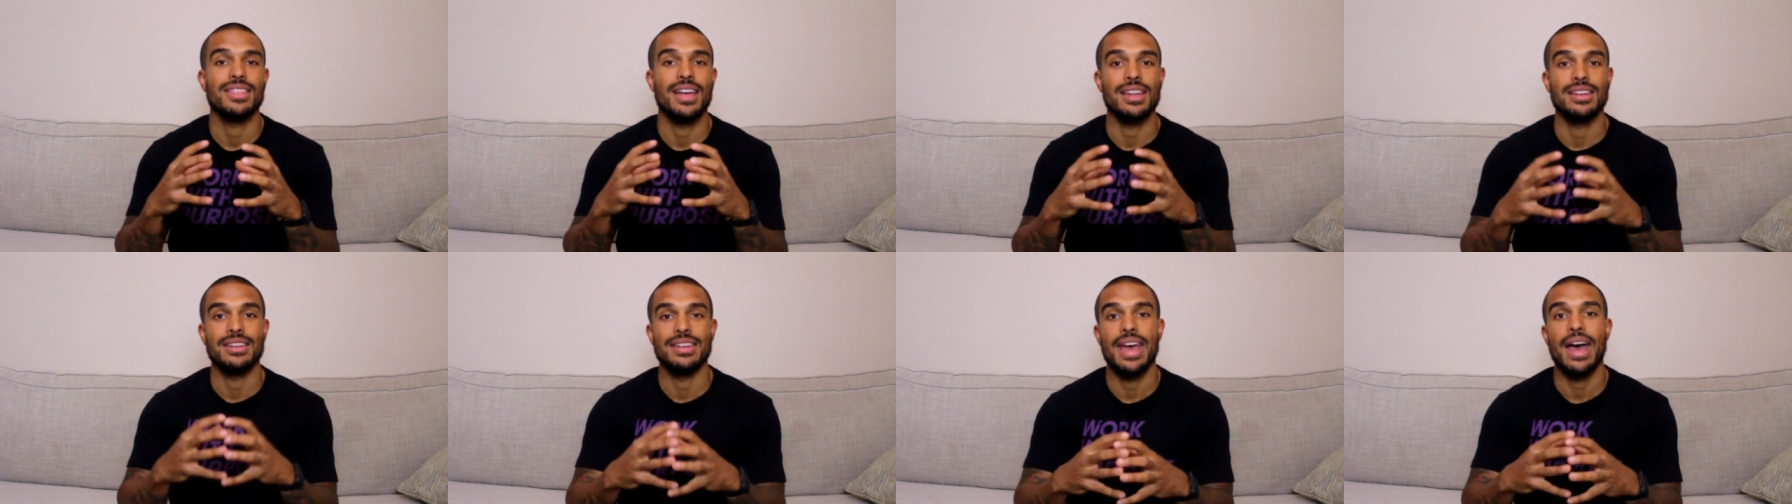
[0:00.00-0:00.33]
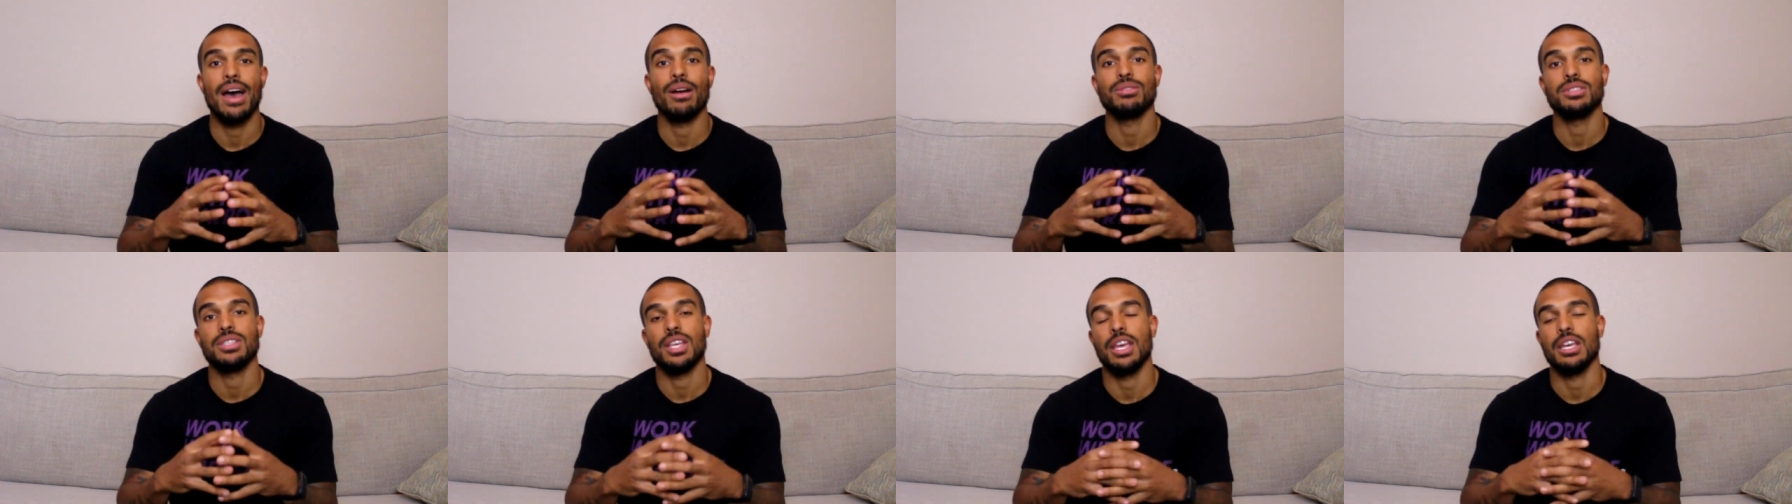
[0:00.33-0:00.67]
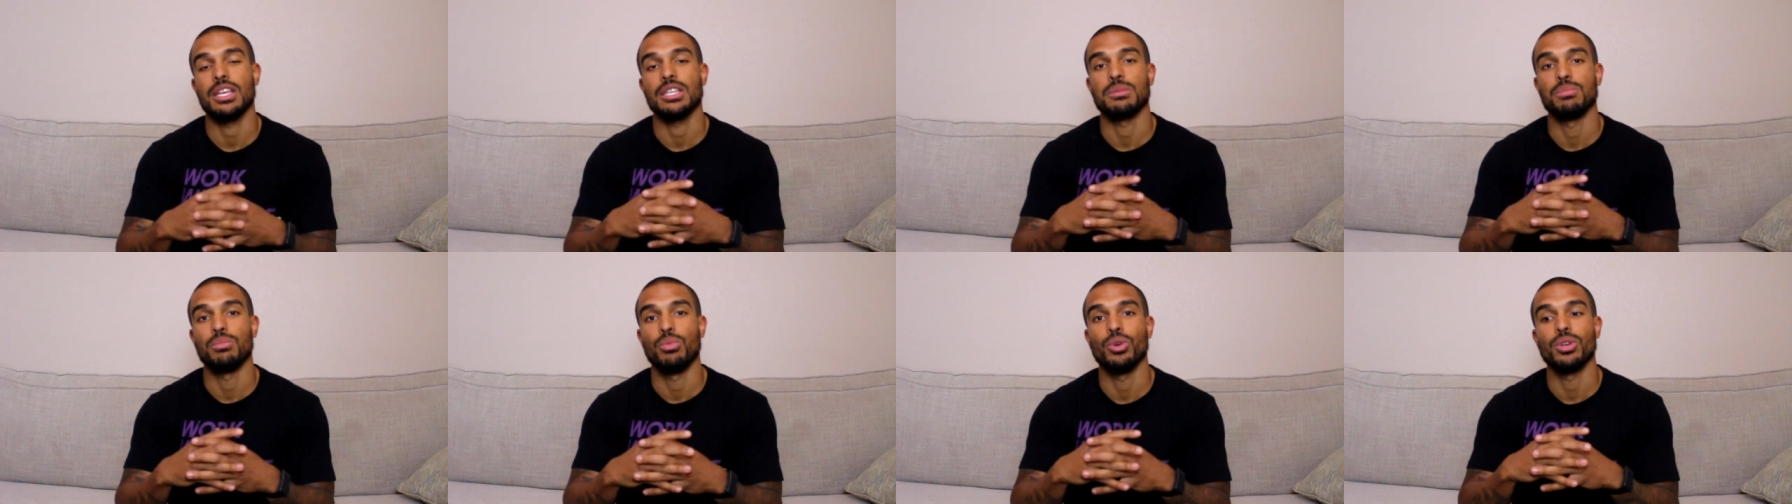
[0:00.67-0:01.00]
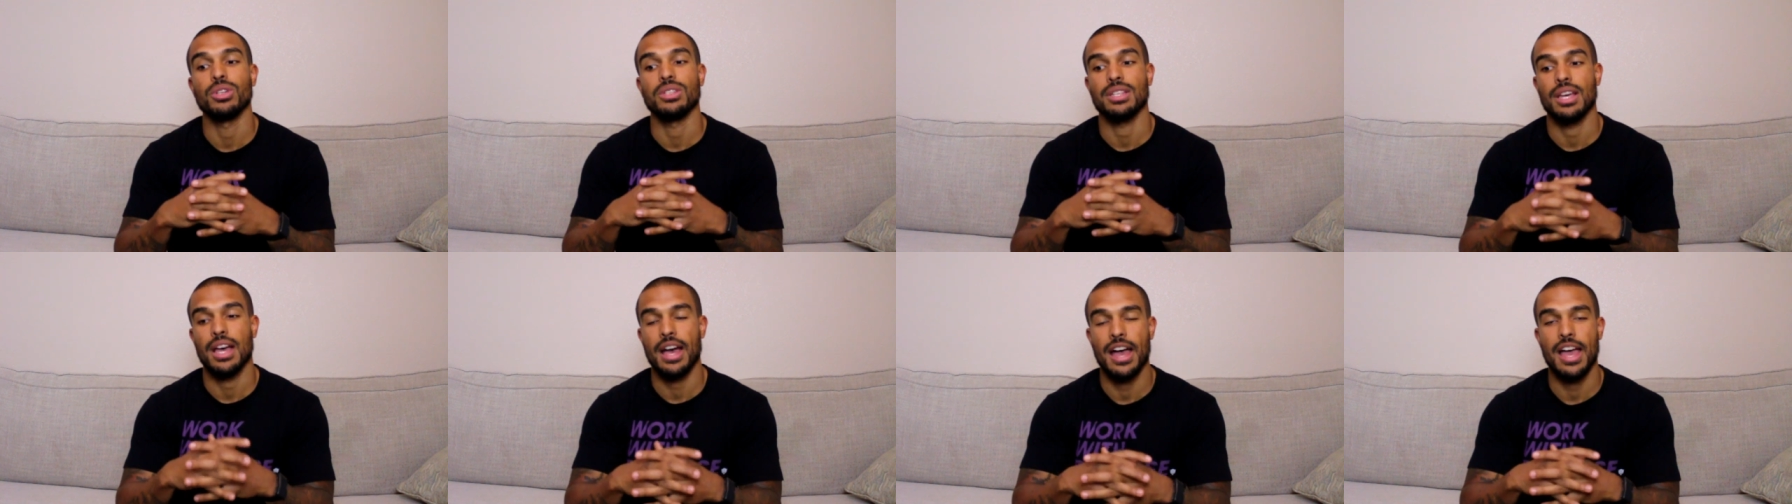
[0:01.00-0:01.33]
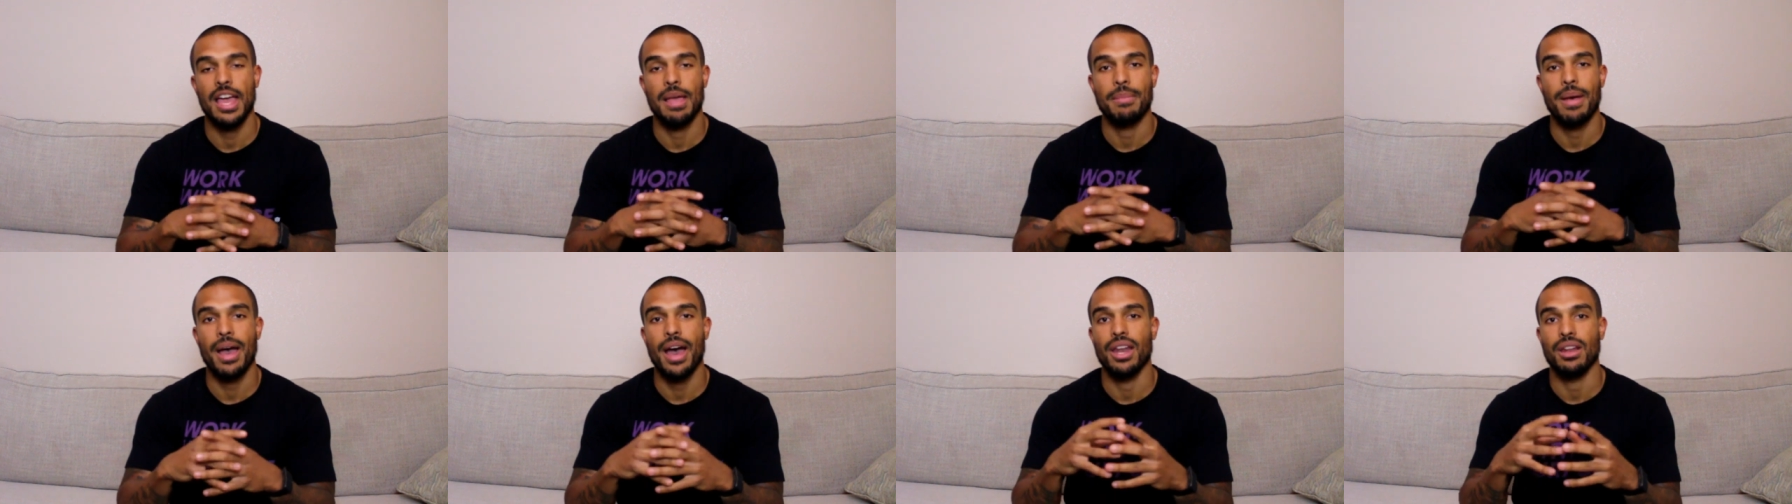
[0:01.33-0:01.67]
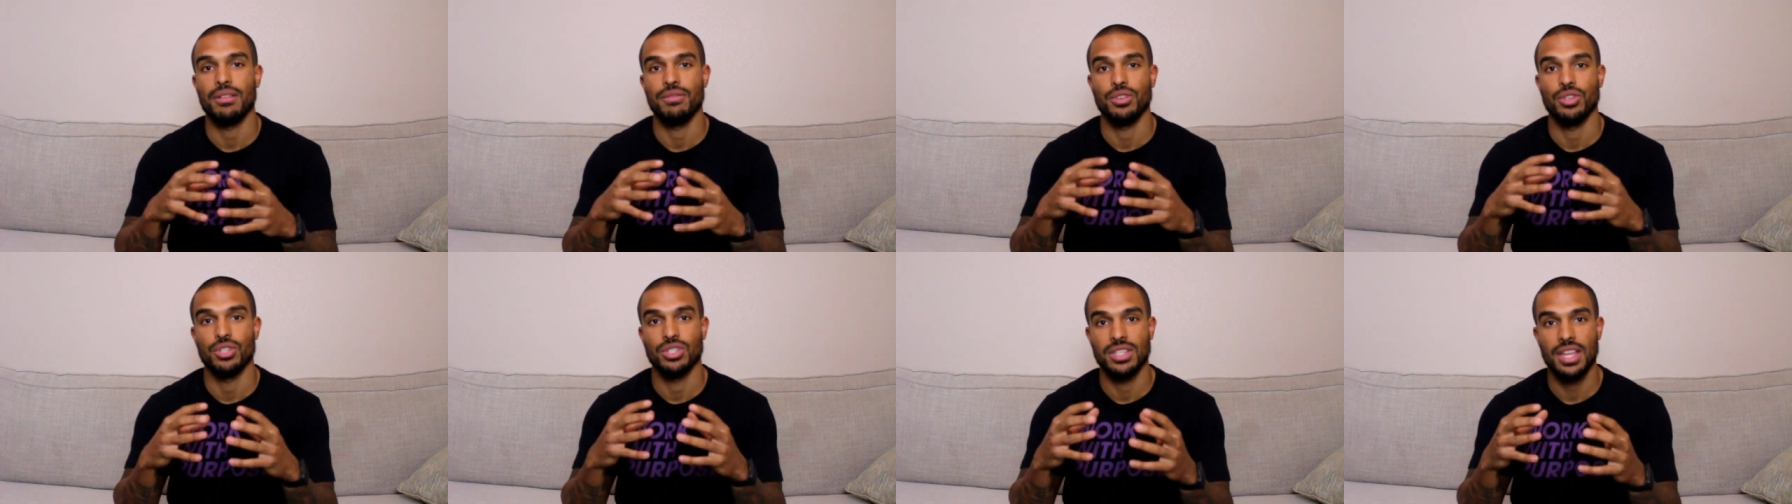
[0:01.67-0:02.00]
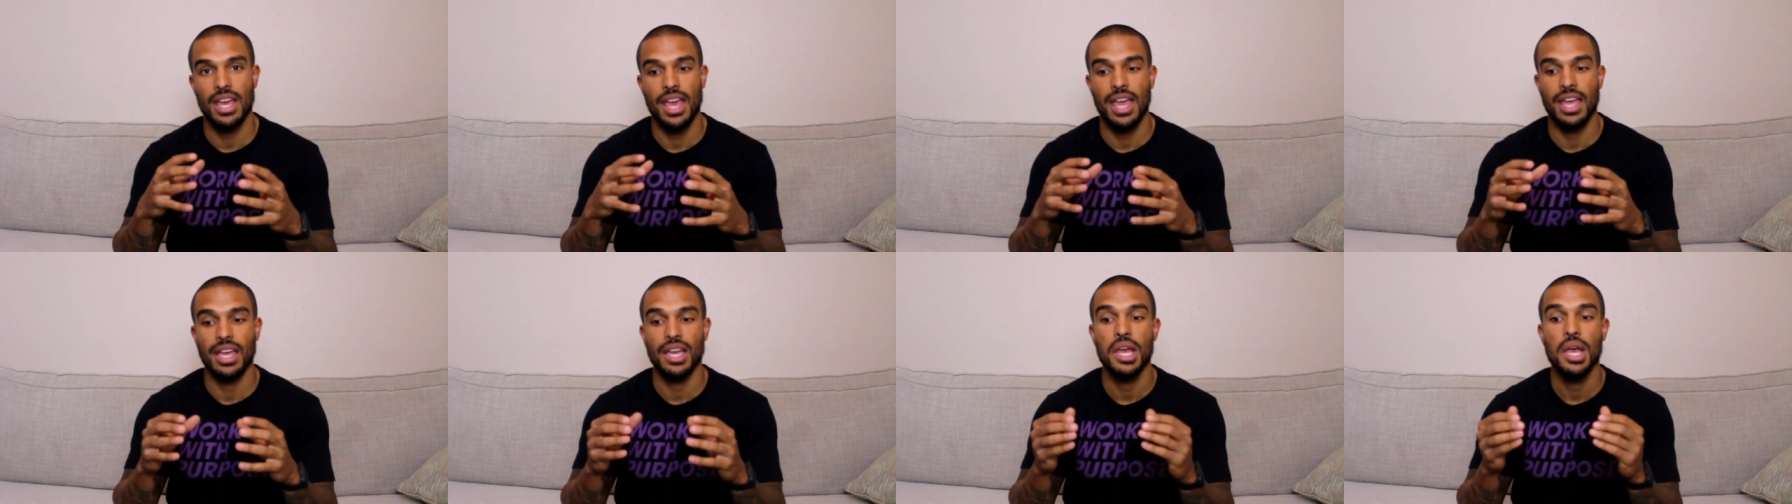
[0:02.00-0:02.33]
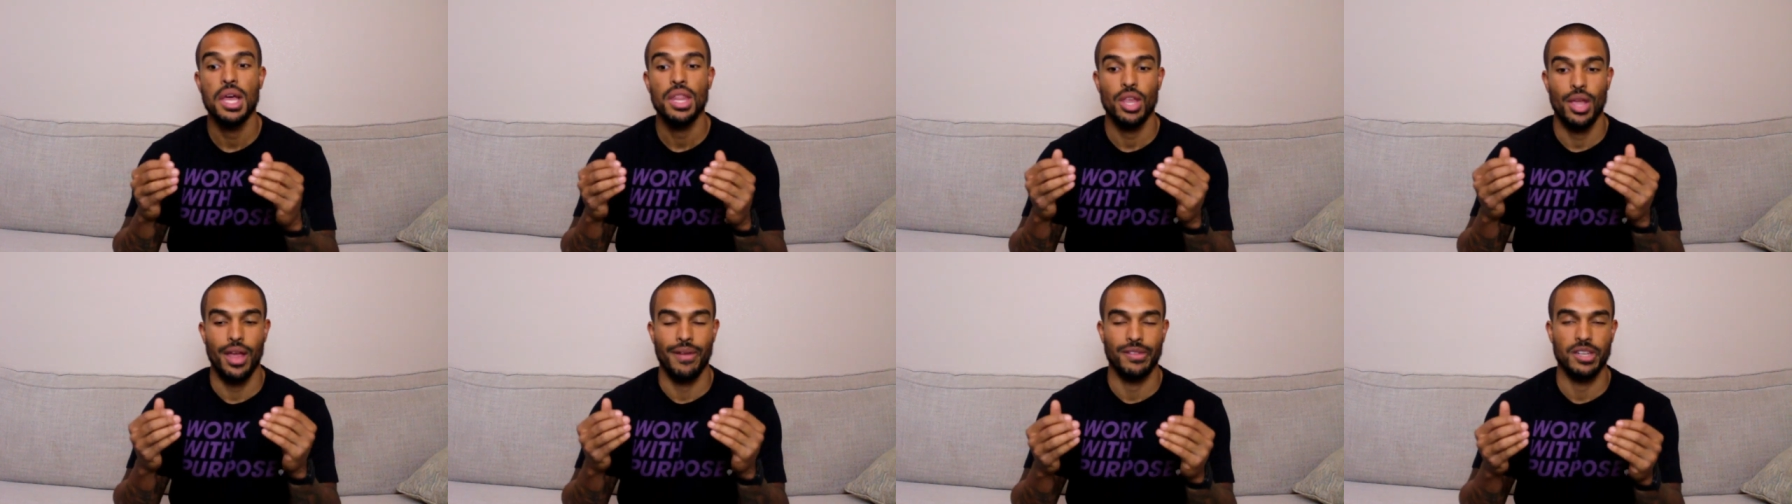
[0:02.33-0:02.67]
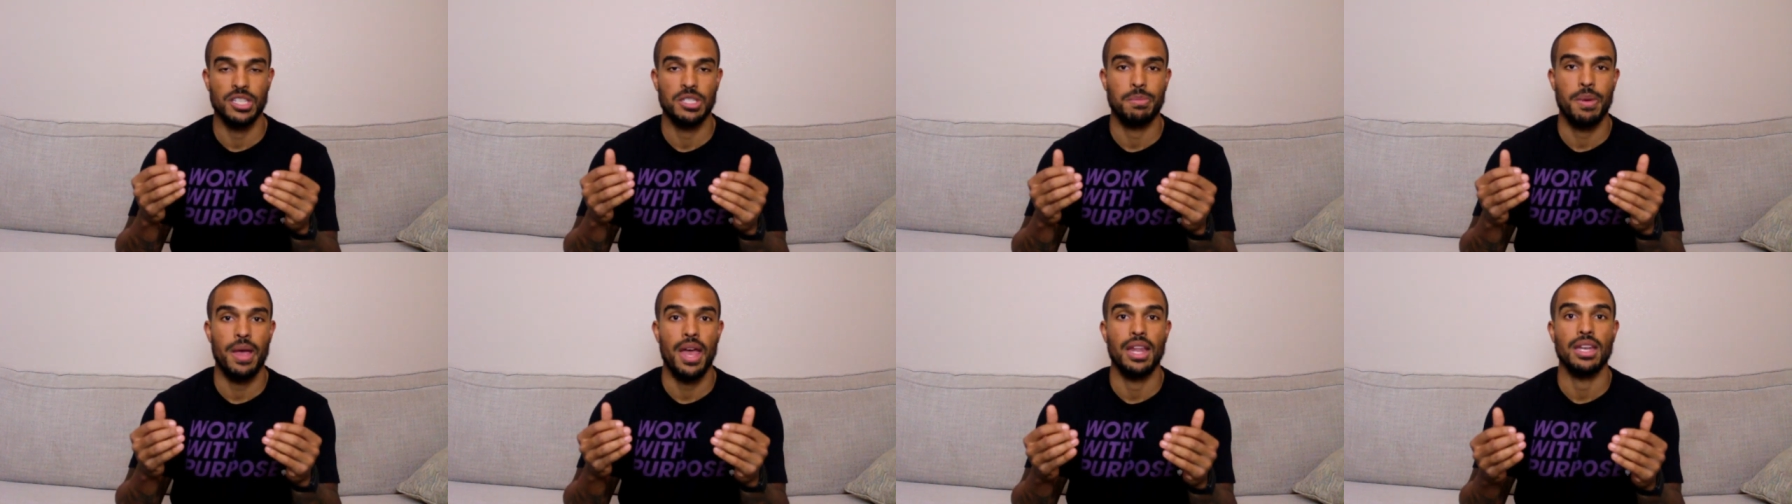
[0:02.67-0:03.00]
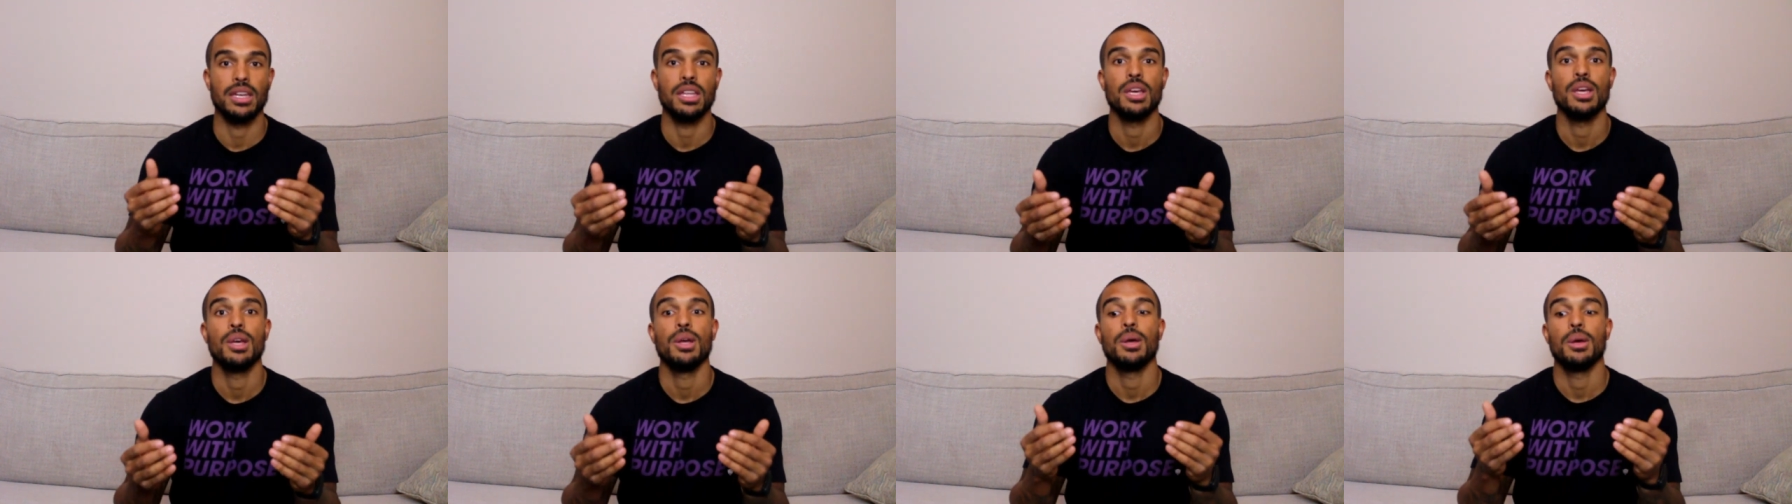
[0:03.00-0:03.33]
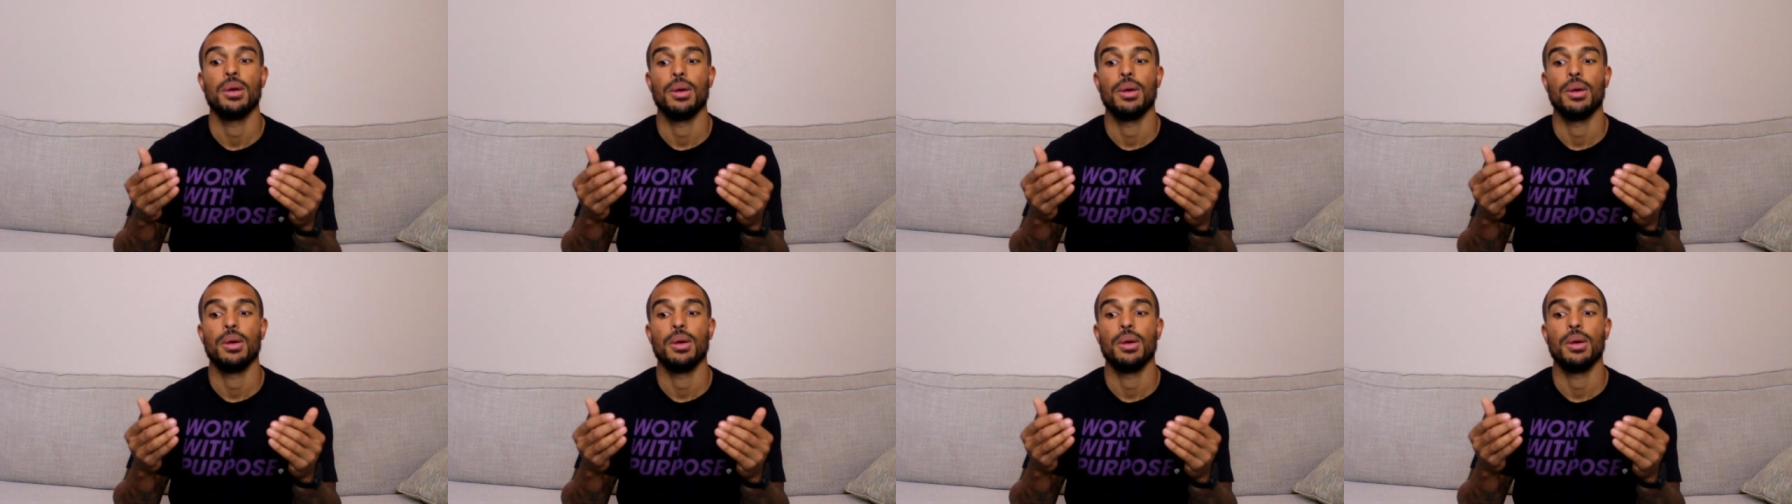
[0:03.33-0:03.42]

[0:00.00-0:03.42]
that now takes more time out of your day that you have to spend